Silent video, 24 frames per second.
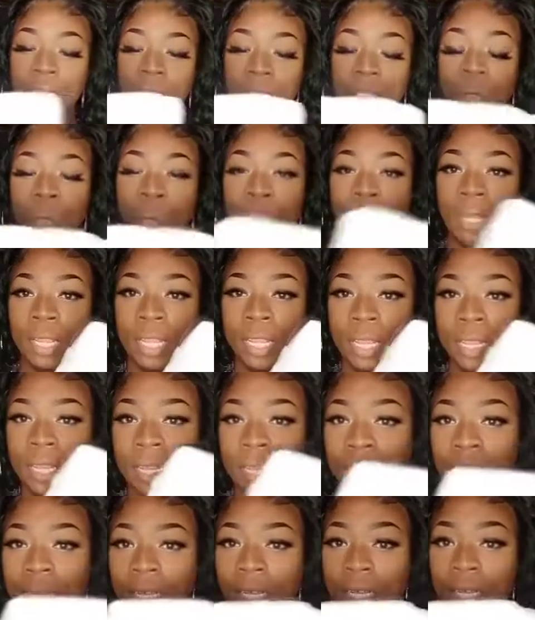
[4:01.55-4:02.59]
The
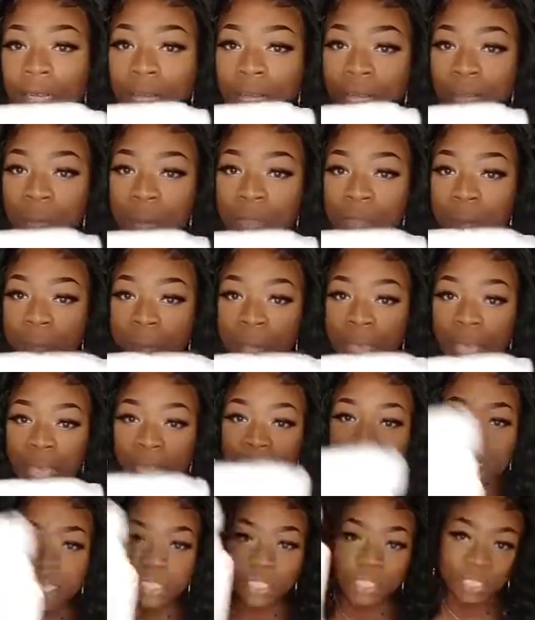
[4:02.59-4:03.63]
wig comes
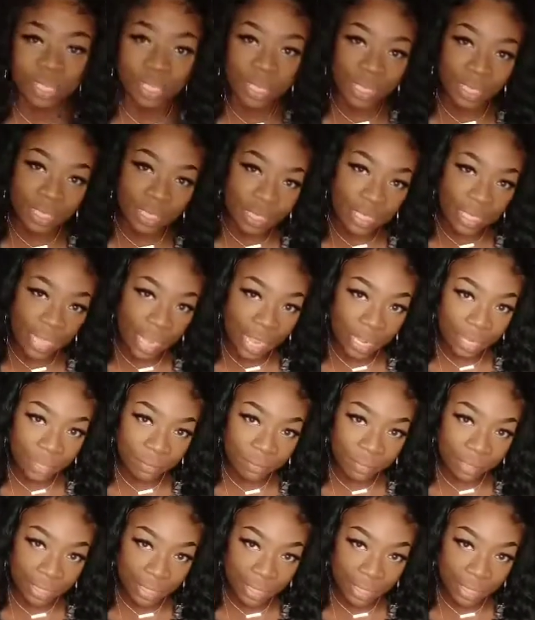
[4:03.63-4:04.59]
packaged inside of